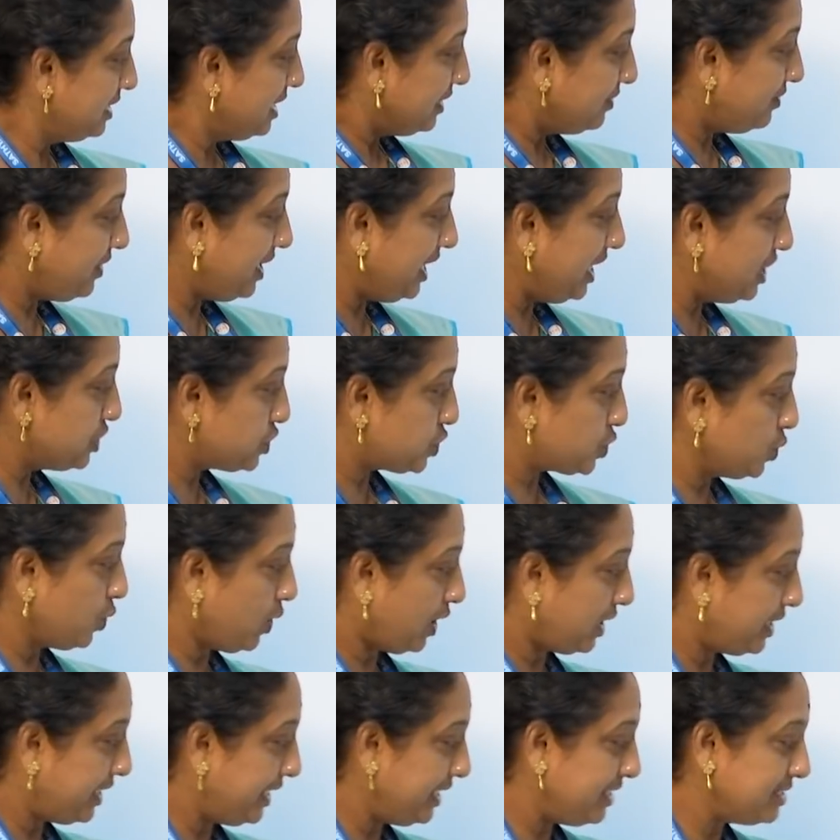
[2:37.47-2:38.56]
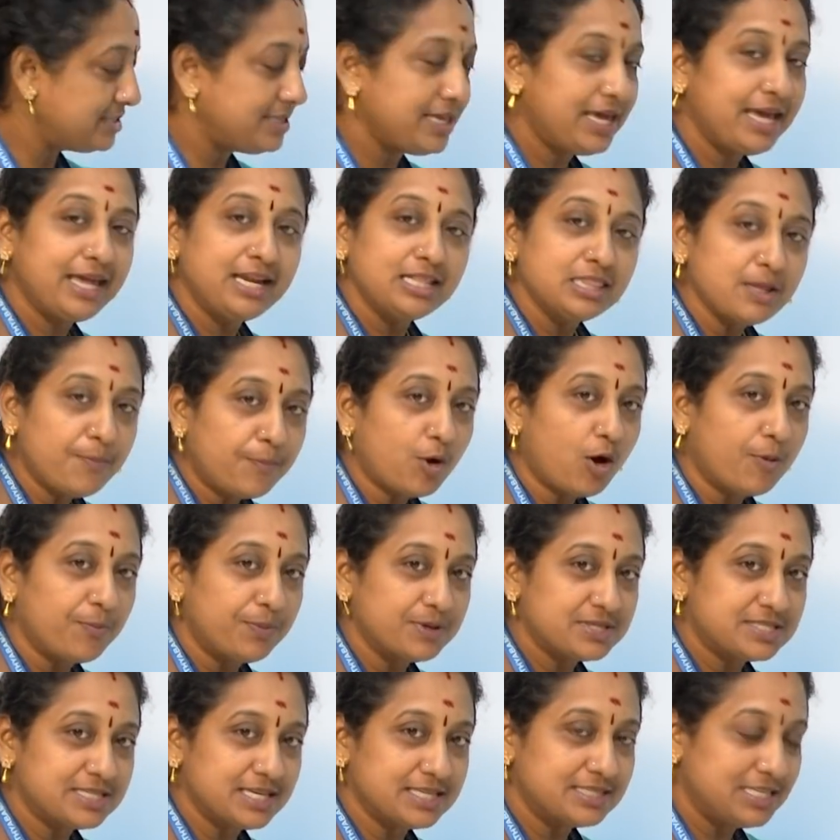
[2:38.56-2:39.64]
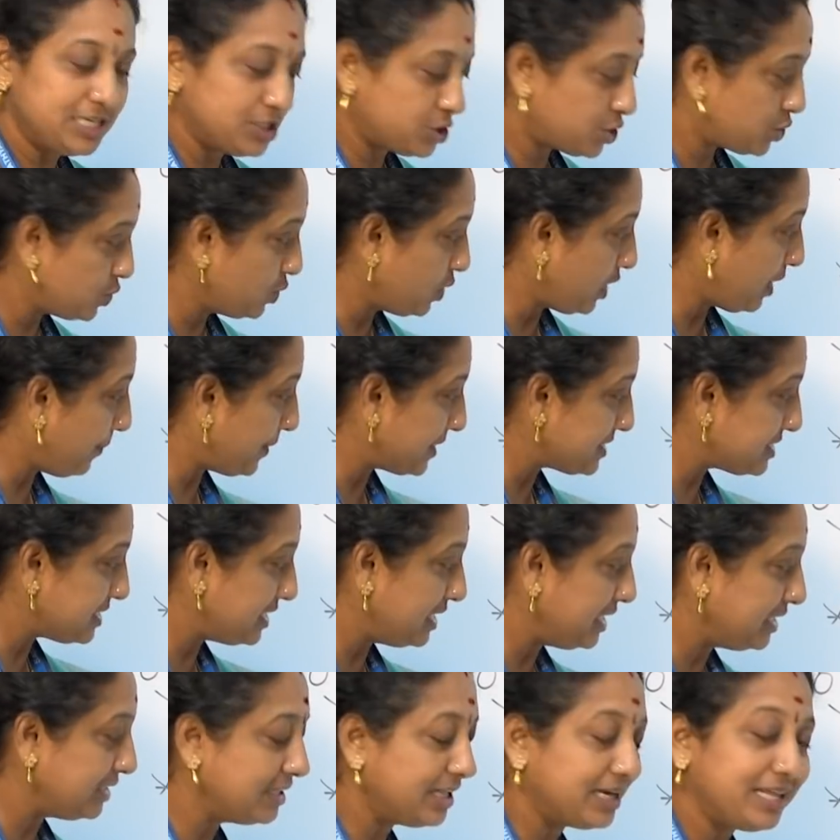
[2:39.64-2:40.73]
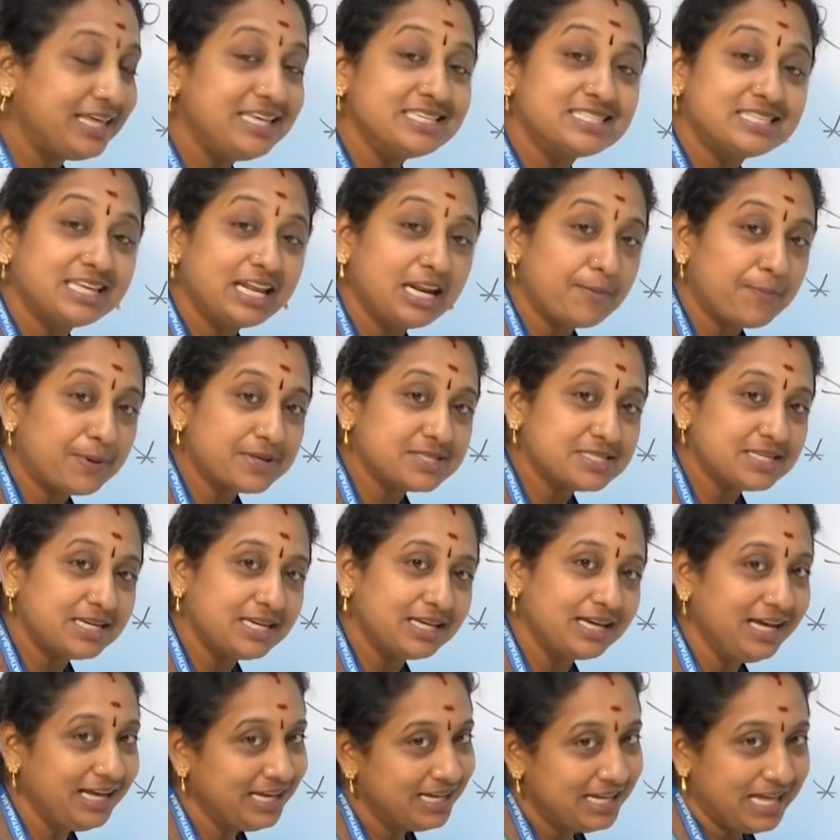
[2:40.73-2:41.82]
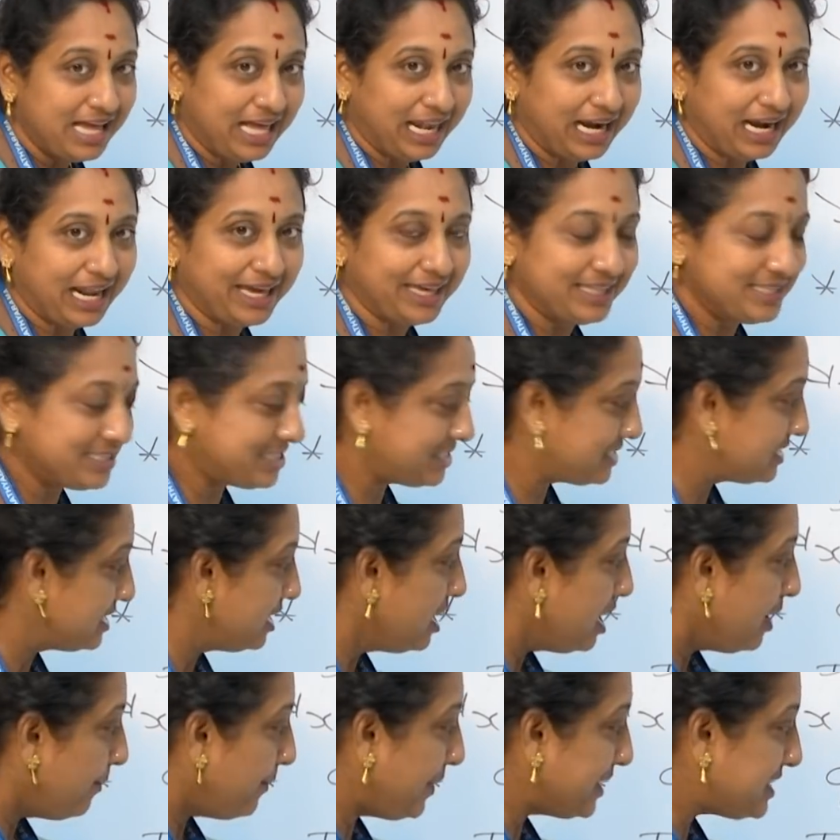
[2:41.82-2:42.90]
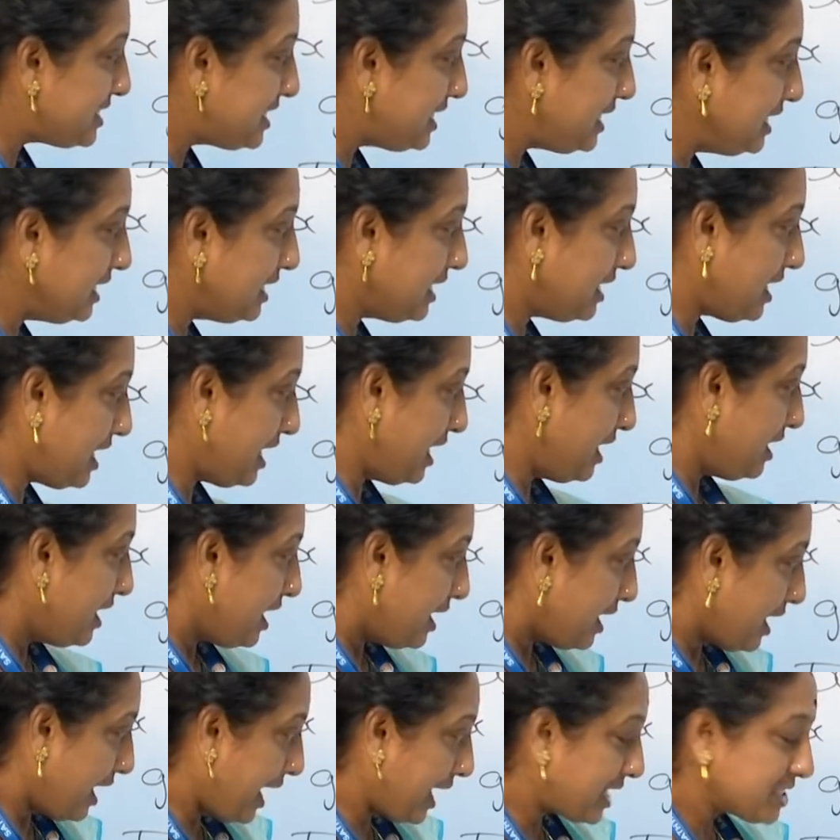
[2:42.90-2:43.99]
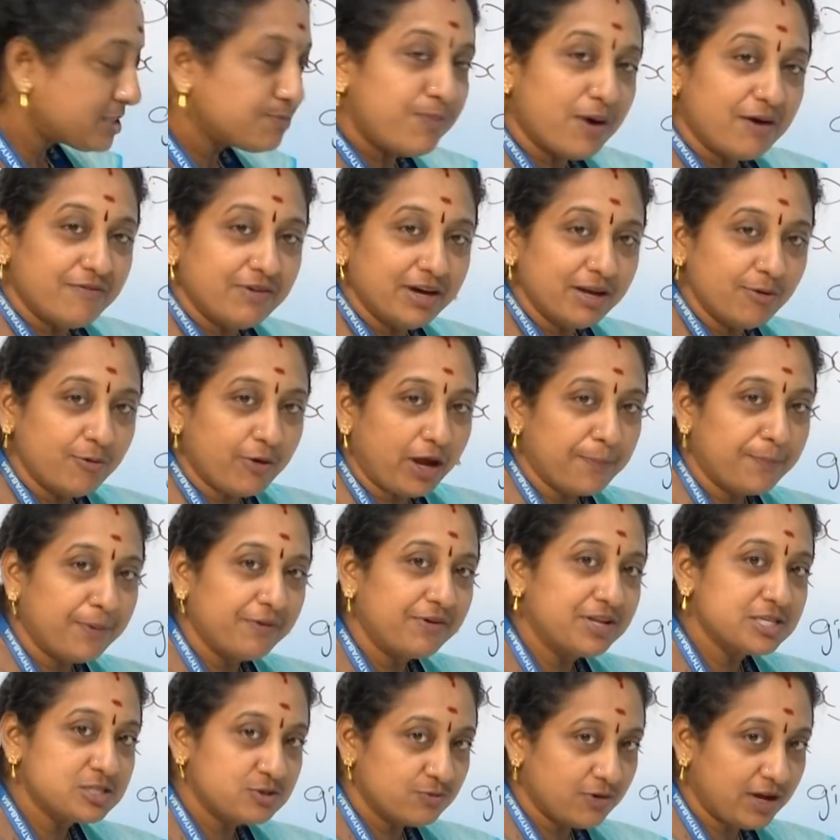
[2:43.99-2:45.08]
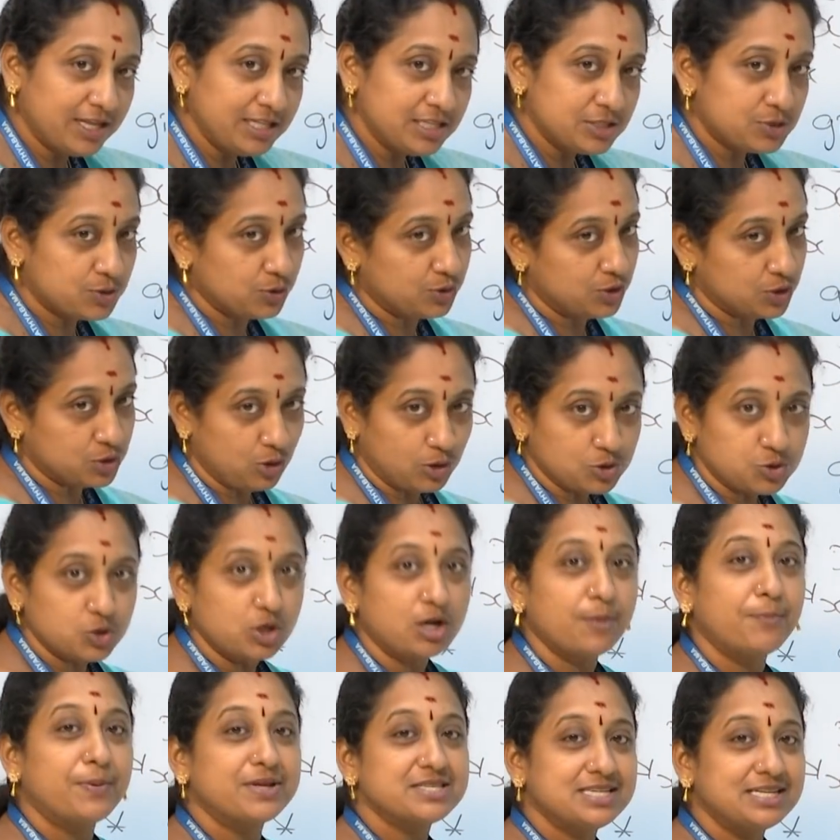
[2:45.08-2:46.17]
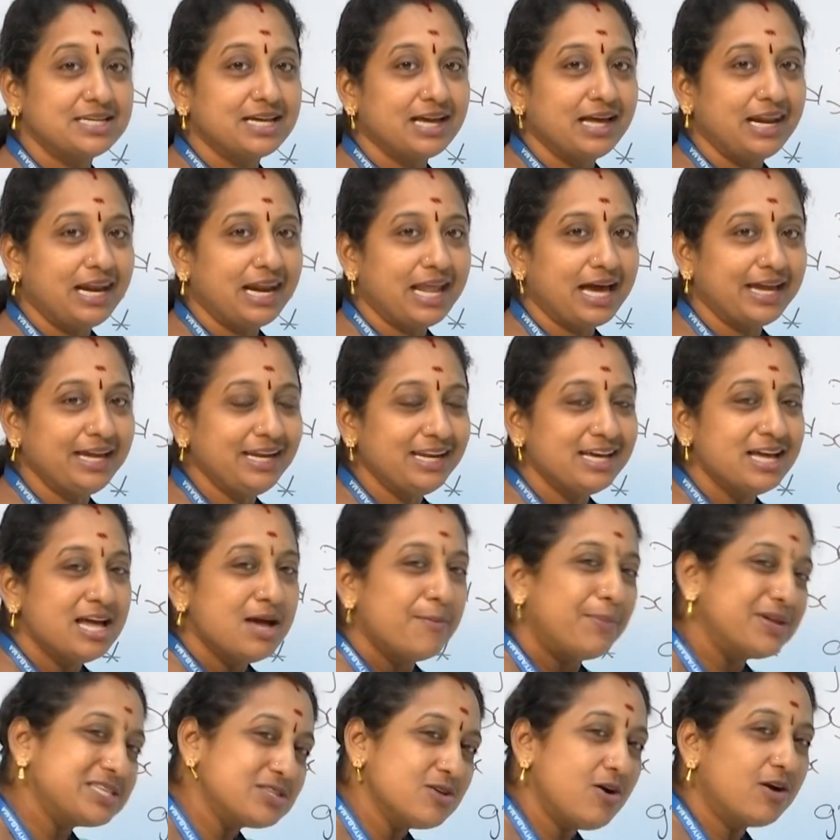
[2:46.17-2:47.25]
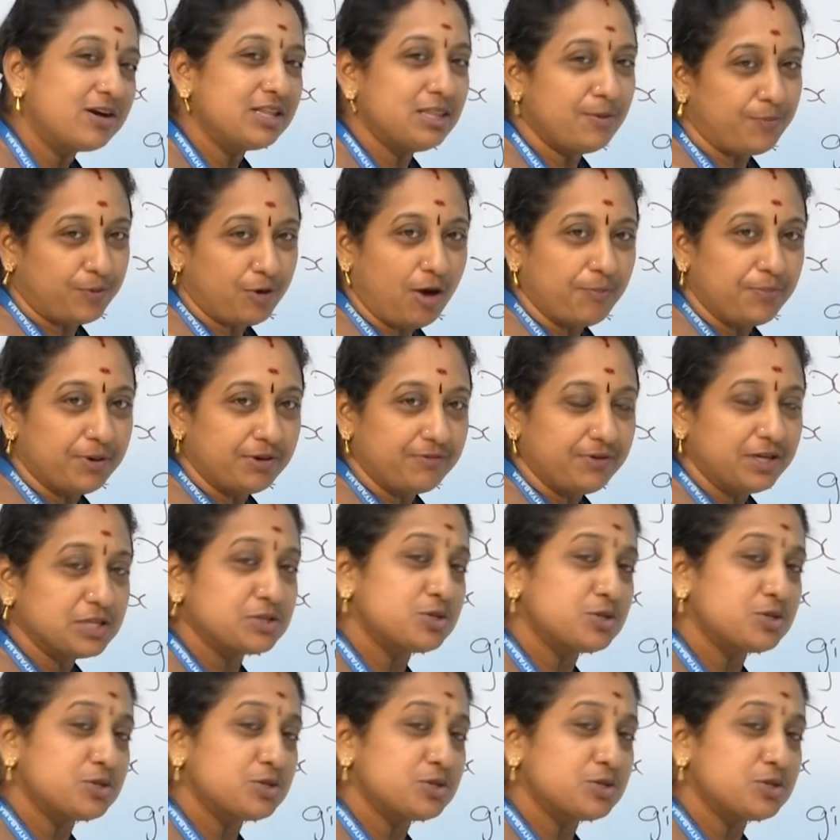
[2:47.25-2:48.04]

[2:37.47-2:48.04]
These two already is there in the proper sense. These two are representing, the these three representing a lines. But here, x power, y power is 1. So this is also representing a line, but it's not in the proper way.